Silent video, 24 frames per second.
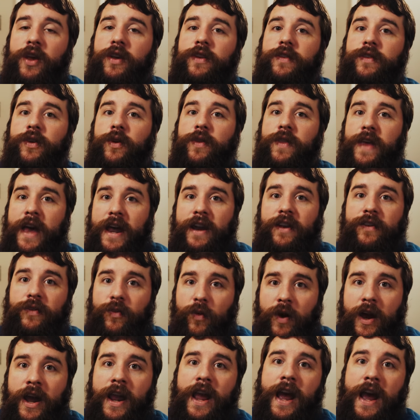So that is
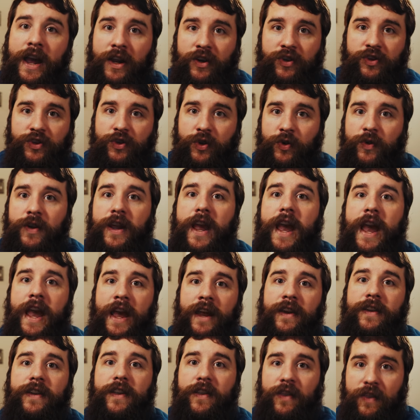why I shoot
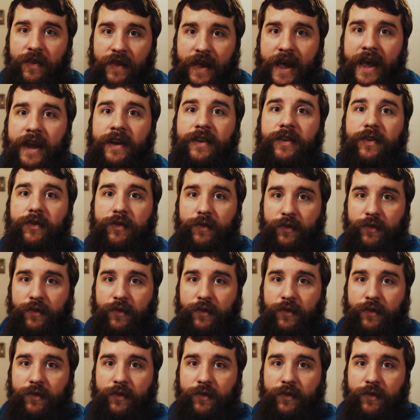at that